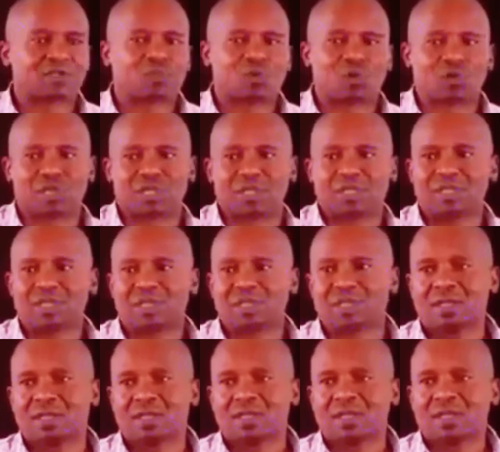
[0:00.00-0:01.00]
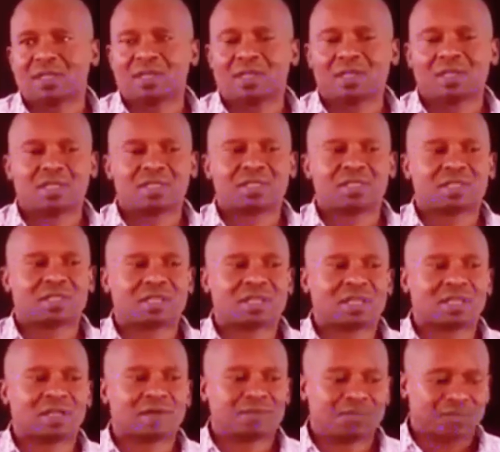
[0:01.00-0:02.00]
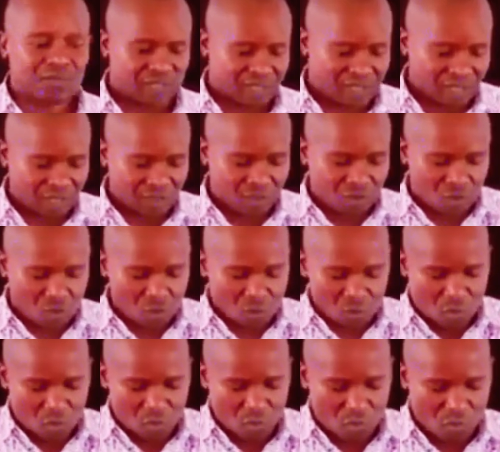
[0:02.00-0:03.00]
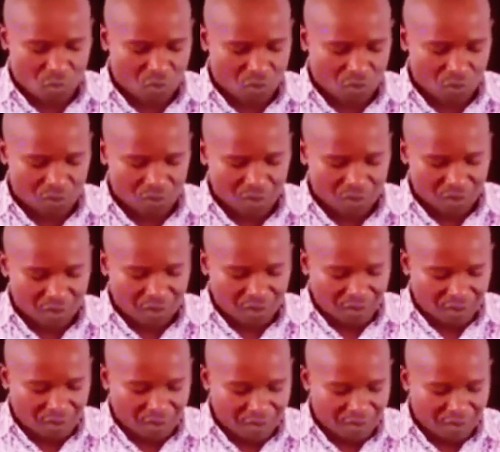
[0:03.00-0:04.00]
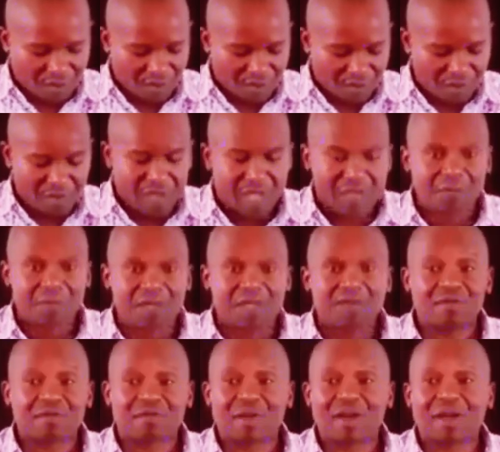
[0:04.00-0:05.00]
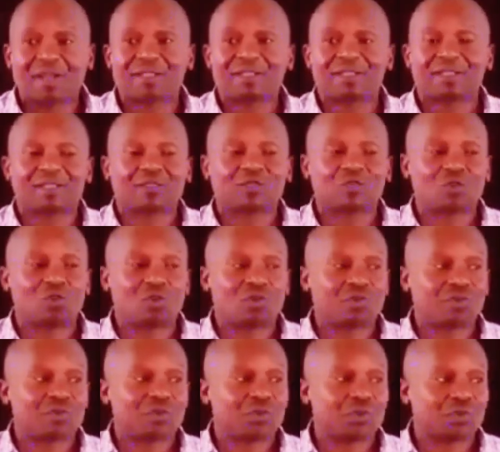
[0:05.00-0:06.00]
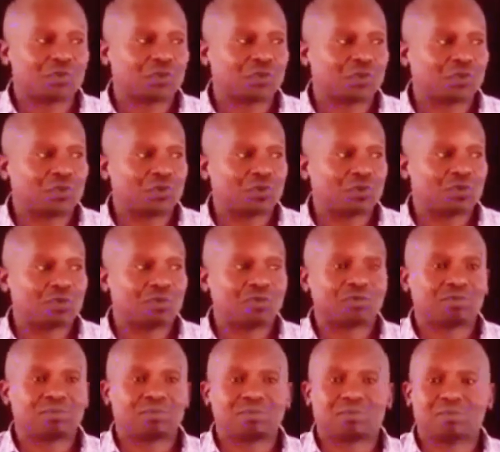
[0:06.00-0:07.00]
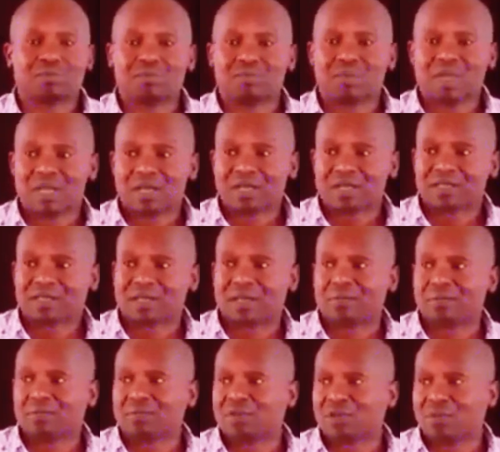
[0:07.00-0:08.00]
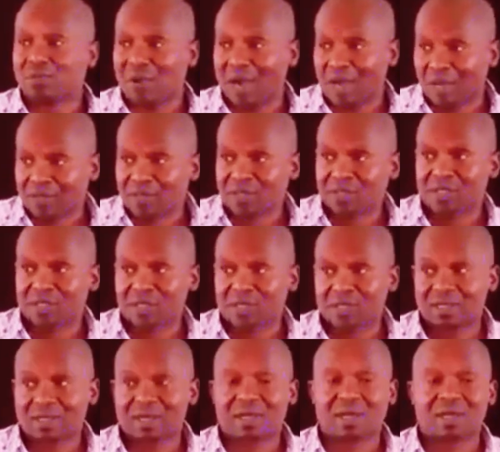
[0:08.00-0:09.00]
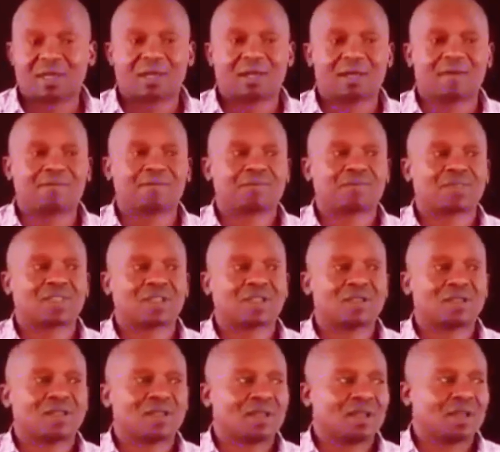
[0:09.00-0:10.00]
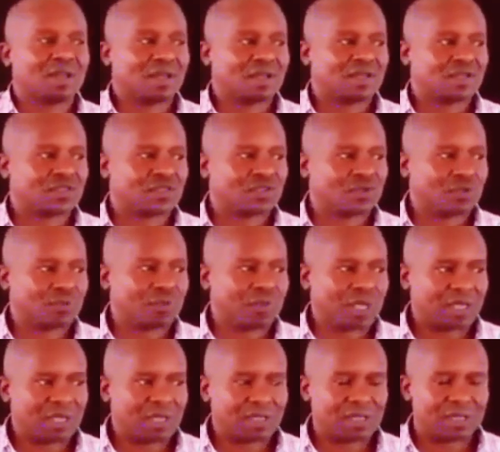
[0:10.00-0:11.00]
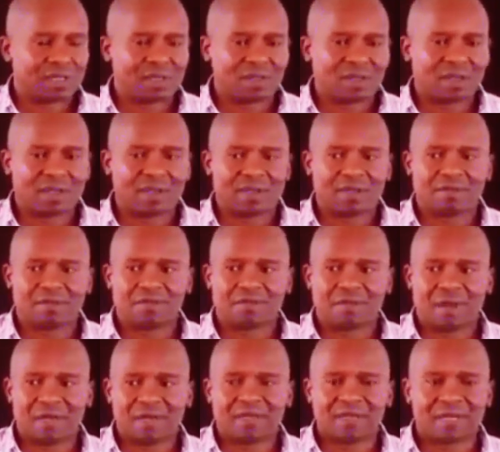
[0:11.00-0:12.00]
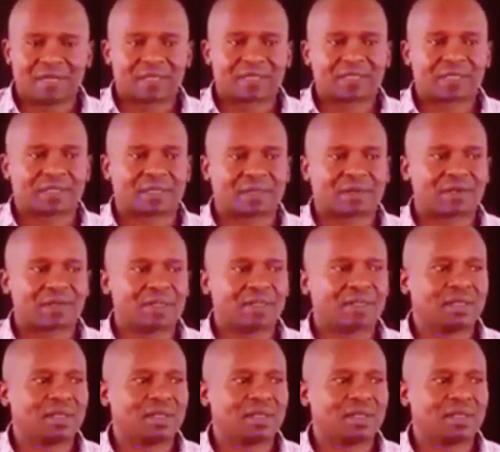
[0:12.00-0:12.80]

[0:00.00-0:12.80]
morning is just to maybe invite the two of you to make some remarks as you may find necessary,